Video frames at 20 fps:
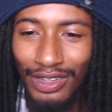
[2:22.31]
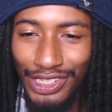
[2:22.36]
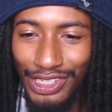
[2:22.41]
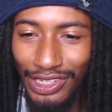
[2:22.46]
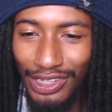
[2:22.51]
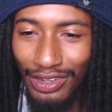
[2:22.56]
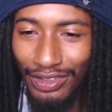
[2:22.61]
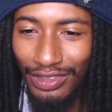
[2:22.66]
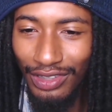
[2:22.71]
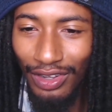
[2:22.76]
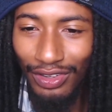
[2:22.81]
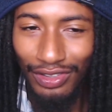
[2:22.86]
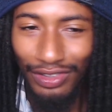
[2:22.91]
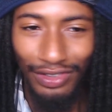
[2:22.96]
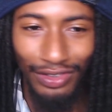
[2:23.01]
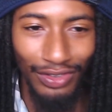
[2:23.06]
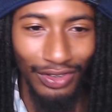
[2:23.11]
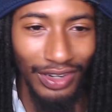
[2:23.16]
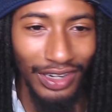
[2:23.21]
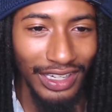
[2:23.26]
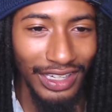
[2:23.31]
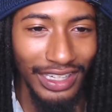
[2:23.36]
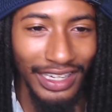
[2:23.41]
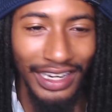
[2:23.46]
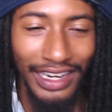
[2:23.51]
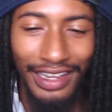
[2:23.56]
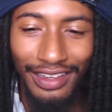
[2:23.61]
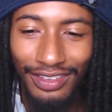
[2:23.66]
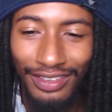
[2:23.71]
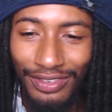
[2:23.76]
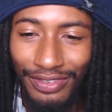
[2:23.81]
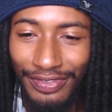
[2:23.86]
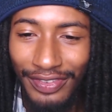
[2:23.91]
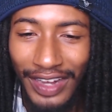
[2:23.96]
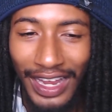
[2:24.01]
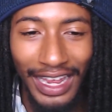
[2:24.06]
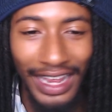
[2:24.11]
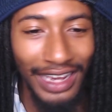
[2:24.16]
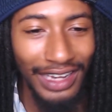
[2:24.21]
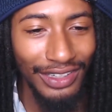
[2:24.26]
Shoto struggling his
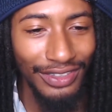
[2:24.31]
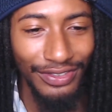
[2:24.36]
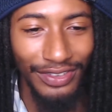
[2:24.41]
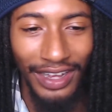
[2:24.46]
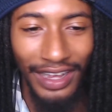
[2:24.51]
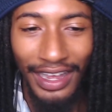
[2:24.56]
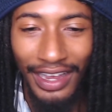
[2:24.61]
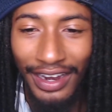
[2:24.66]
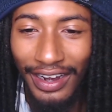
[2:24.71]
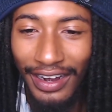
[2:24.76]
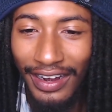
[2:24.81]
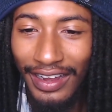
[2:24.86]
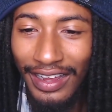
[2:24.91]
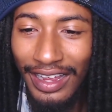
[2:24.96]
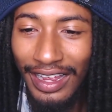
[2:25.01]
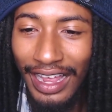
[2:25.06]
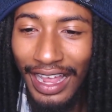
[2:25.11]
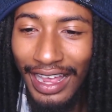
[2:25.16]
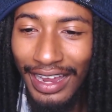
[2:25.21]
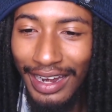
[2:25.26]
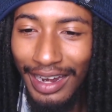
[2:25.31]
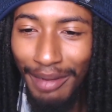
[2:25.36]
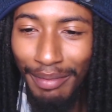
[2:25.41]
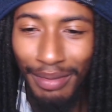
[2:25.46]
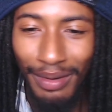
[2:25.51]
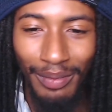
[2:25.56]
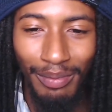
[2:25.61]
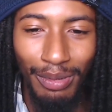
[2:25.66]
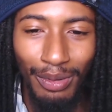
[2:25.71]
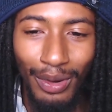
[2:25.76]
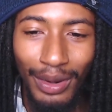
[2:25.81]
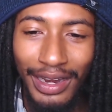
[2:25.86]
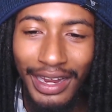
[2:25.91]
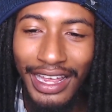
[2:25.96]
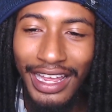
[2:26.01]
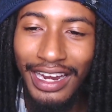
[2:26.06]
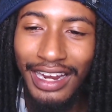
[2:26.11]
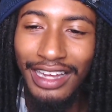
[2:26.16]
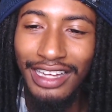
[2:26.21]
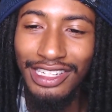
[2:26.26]
flash fire. And then boy
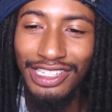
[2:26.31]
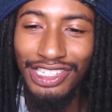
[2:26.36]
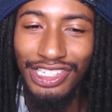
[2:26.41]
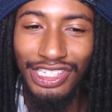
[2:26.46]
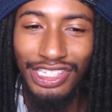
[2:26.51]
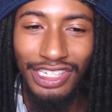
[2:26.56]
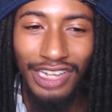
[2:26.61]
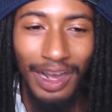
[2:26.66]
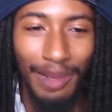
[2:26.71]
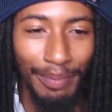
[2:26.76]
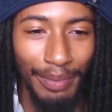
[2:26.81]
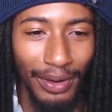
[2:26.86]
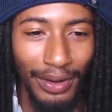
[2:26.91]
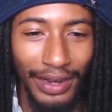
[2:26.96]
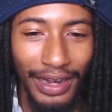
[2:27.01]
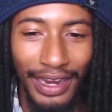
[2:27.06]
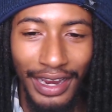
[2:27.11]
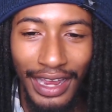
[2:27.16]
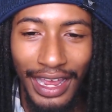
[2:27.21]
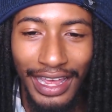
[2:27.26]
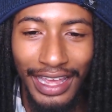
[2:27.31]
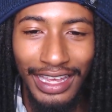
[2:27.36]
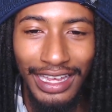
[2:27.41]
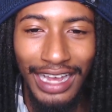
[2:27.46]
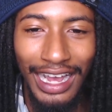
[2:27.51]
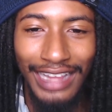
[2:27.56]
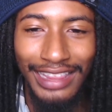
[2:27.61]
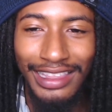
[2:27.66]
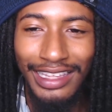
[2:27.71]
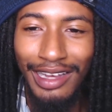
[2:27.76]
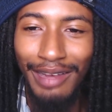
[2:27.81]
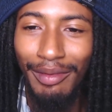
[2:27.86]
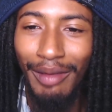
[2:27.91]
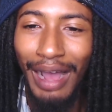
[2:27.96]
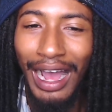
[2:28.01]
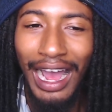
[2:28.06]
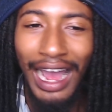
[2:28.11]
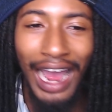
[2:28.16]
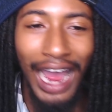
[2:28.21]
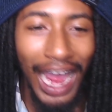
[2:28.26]
hit a jump on there. He got them
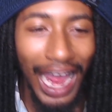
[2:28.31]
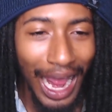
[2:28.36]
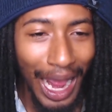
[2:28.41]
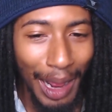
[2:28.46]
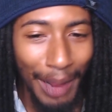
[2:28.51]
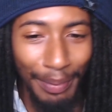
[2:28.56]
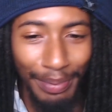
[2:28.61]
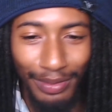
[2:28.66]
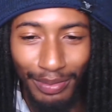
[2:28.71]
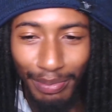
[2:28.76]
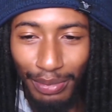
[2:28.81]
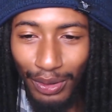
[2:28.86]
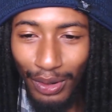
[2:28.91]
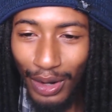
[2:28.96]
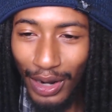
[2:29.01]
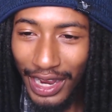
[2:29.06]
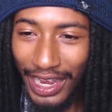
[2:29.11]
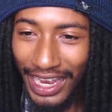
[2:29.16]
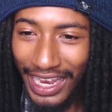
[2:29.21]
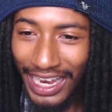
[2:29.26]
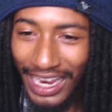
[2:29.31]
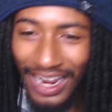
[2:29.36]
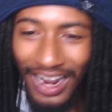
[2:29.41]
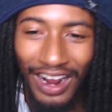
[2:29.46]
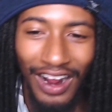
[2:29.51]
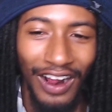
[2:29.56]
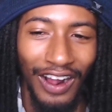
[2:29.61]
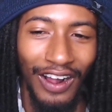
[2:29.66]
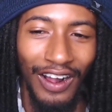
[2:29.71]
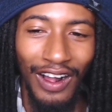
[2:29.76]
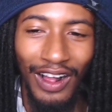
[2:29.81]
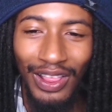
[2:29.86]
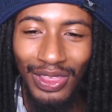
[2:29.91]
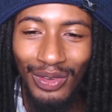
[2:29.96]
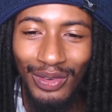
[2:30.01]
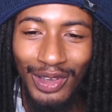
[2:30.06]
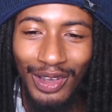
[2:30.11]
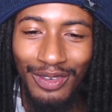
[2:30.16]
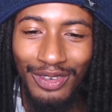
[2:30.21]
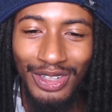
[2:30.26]
hops, boy. All
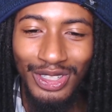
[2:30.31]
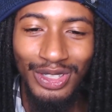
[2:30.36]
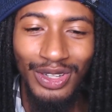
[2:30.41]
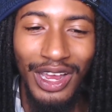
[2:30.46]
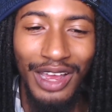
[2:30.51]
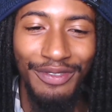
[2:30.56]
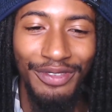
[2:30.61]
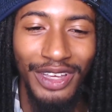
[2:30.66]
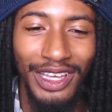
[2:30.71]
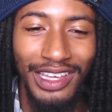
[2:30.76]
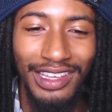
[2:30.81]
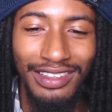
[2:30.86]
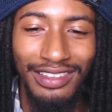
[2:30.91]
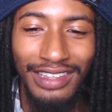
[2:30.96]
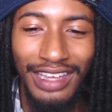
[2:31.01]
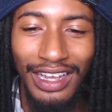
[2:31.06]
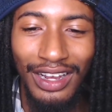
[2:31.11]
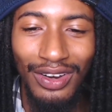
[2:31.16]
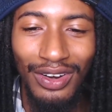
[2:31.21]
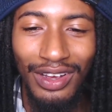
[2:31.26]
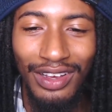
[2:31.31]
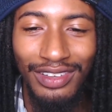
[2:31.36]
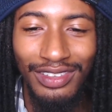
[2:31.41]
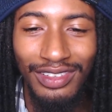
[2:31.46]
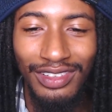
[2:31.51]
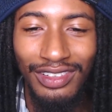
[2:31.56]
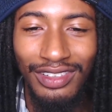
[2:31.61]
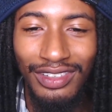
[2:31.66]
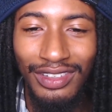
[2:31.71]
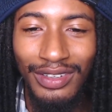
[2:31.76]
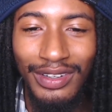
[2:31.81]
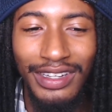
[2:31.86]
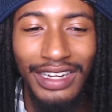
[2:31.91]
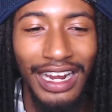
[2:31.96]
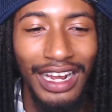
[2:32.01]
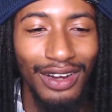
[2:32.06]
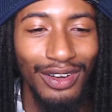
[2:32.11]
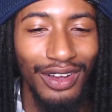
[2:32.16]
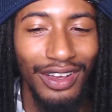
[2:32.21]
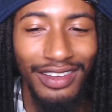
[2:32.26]
the way over traffic. He said cross the street.
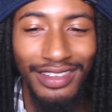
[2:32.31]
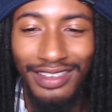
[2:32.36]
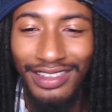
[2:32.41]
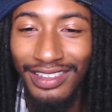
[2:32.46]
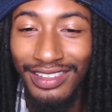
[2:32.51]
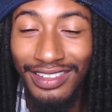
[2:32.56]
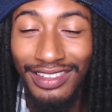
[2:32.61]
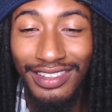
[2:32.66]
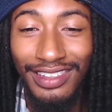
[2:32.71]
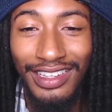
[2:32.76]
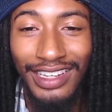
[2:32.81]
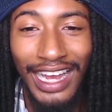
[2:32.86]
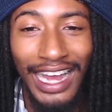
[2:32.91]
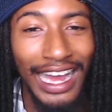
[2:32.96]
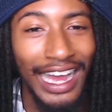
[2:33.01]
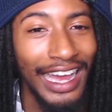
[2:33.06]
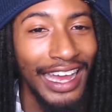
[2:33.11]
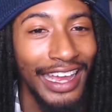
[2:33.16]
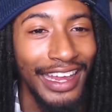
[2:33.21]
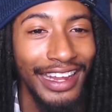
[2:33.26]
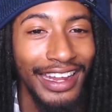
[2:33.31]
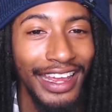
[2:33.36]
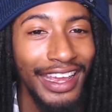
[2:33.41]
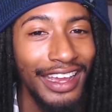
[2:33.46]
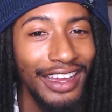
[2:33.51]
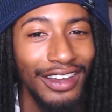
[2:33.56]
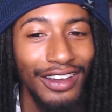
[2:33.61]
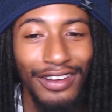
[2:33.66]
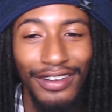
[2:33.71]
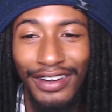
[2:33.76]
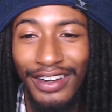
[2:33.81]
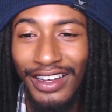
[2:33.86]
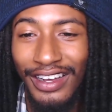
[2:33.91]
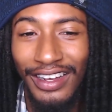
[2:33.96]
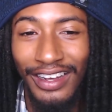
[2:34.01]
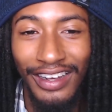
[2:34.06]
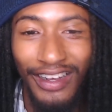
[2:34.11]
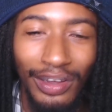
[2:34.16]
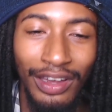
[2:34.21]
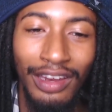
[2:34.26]
I crossed the sky. Hell
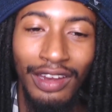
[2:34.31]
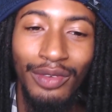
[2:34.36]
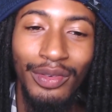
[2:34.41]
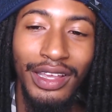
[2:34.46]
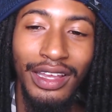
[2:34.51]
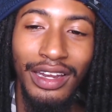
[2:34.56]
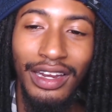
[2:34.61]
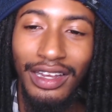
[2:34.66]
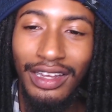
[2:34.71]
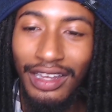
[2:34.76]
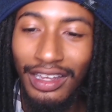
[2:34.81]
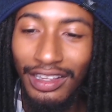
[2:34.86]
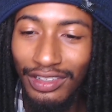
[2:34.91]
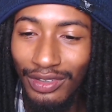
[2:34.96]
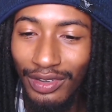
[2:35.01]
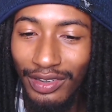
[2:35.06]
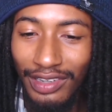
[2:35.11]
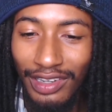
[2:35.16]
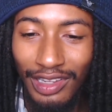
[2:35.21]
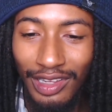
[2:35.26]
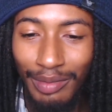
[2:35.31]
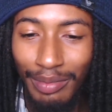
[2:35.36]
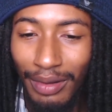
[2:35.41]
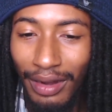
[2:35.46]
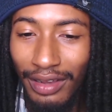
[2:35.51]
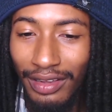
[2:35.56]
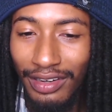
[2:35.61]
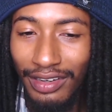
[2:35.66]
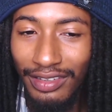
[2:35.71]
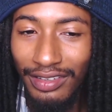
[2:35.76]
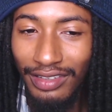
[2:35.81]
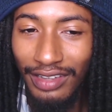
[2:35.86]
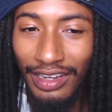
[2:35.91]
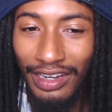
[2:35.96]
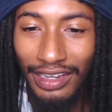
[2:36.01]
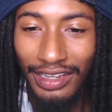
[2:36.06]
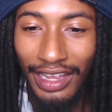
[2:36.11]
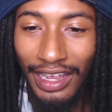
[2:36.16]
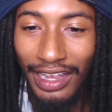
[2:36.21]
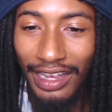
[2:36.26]
no. then we get a cut to another part of the
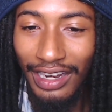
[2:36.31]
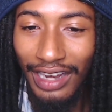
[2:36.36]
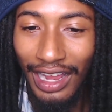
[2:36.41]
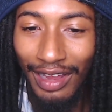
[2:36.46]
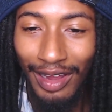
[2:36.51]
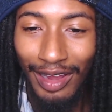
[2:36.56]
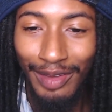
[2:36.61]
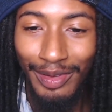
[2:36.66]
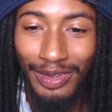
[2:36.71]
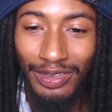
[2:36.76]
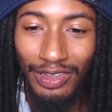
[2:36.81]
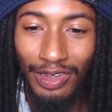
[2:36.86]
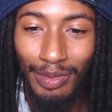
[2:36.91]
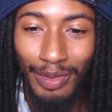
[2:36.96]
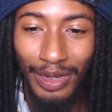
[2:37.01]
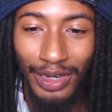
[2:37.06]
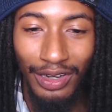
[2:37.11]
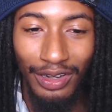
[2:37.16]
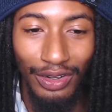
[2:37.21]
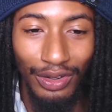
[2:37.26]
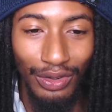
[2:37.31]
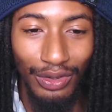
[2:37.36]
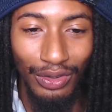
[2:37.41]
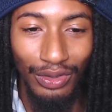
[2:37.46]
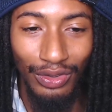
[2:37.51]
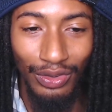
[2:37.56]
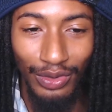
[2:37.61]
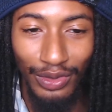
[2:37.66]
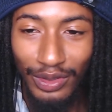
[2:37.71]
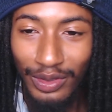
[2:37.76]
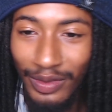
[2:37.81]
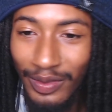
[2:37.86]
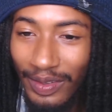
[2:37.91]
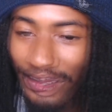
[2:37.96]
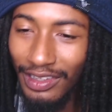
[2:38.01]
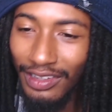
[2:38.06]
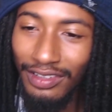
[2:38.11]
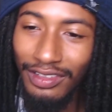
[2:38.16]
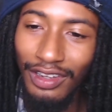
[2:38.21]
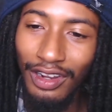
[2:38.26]
city. Then I'm assuming the newsroom.
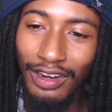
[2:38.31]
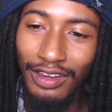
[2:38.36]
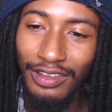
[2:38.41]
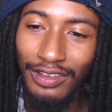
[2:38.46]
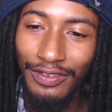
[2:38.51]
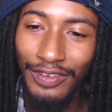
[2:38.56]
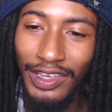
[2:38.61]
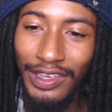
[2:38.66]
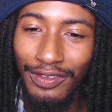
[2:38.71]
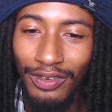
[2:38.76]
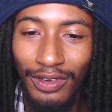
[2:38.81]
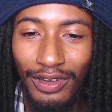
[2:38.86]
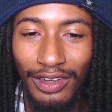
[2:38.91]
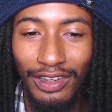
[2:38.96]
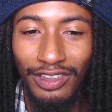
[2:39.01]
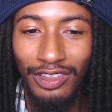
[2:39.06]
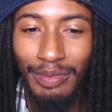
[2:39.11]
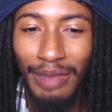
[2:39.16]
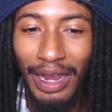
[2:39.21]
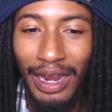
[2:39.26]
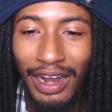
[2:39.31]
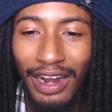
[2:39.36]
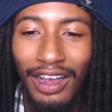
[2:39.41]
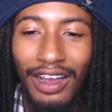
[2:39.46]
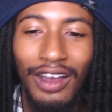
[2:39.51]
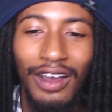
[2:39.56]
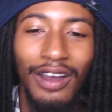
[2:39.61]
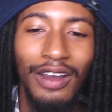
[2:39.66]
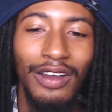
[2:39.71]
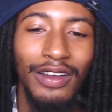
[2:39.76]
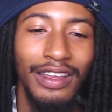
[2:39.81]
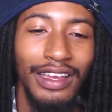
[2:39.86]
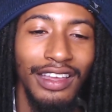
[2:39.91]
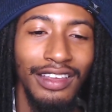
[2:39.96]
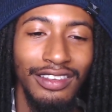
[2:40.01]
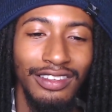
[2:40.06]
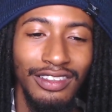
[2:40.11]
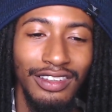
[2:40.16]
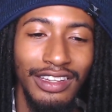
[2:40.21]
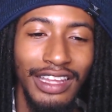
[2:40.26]
The stars of evil conspire. Oh,
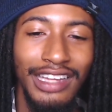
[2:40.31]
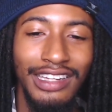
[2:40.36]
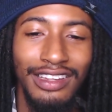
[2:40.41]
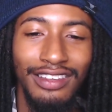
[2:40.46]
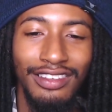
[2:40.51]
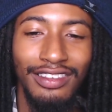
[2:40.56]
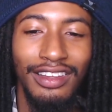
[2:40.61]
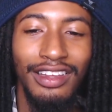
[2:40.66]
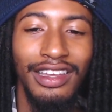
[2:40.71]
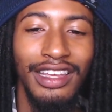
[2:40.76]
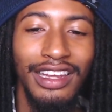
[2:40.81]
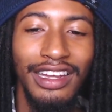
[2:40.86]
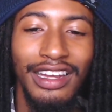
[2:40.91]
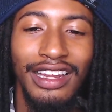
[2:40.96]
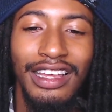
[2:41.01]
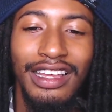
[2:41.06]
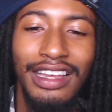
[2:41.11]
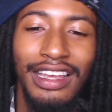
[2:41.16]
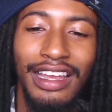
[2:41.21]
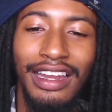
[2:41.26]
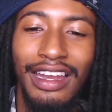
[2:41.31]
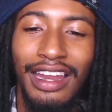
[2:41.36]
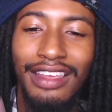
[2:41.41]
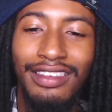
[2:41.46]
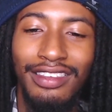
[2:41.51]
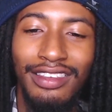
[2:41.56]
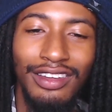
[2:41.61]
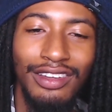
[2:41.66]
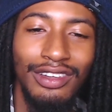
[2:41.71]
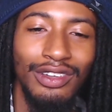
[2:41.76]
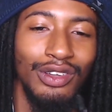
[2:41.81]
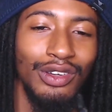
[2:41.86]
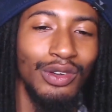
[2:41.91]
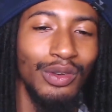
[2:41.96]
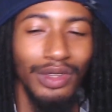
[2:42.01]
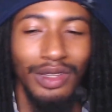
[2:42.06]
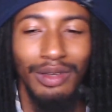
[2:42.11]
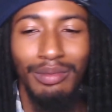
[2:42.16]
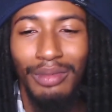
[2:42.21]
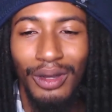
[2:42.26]
okay. So they just looking and they see the
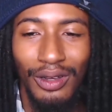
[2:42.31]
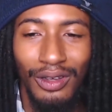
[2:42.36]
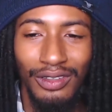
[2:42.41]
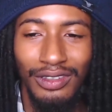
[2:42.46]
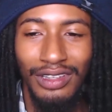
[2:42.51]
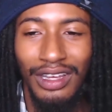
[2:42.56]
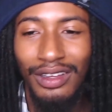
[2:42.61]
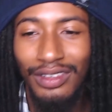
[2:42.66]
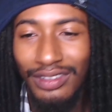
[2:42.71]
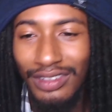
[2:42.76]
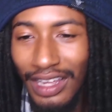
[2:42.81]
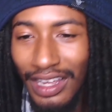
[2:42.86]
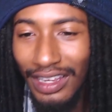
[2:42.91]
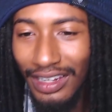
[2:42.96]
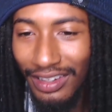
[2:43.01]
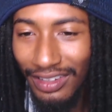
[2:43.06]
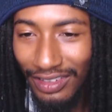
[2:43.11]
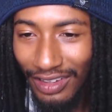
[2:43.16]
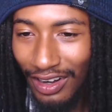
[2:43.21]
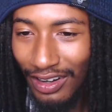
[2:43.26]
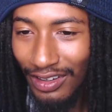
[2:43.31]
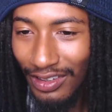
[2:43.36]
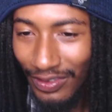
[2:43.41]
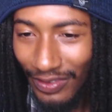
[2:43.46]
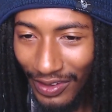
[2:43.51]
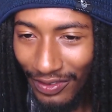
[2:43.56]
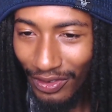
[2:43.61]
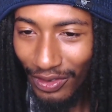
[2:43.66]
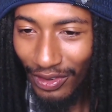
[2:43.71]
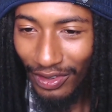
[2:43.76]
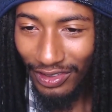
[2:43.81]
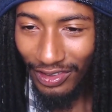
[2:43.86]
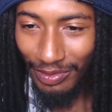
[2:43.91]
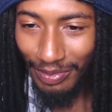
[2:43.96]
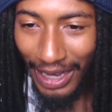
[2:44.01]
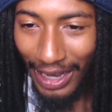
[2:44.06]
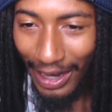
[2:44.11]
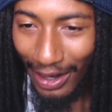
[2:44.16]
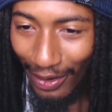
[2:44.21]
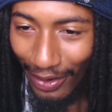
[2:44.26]
dude with the balls outside. The stars of evil
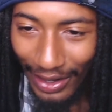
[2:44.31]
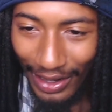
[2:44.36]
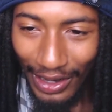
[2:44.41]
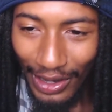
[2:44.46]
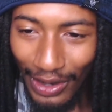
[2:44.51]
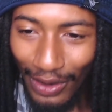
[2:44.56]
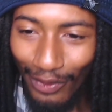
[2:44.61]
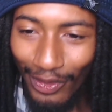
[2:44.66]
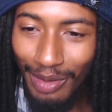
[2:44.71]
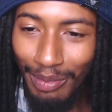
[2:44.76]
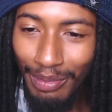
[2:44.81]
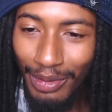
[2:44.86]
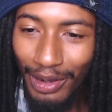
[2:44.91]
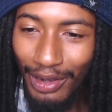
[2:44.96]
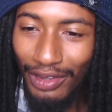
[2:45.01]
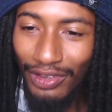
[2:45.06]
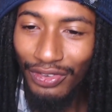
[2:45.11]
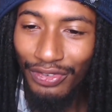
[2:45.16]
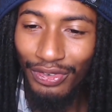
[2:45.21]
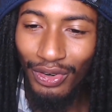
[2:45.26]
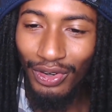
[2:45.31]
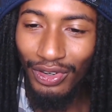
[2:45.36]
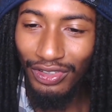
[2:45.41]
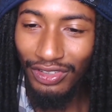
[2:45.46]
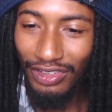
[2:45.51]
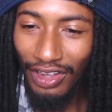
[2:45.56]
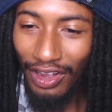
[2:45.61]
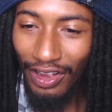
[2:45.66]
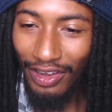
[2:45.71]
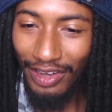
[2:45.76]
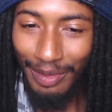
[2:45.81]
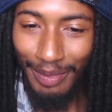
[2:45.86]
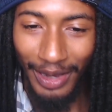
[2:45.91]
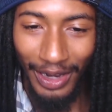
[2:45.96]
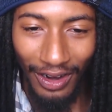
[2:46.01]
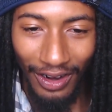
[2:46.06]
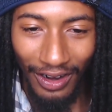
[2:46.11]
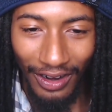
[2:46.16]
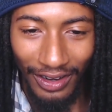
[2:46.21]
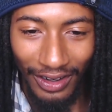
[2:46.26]
conspiring. We must forestall them
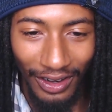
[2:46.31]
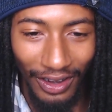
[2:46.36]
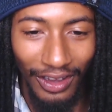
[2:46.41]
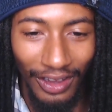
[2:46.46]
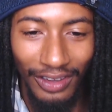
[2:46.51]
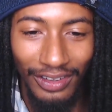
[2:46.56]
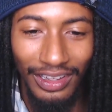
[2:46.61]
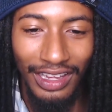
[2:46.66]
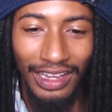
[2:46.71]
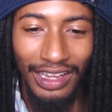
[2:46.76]
at all costs.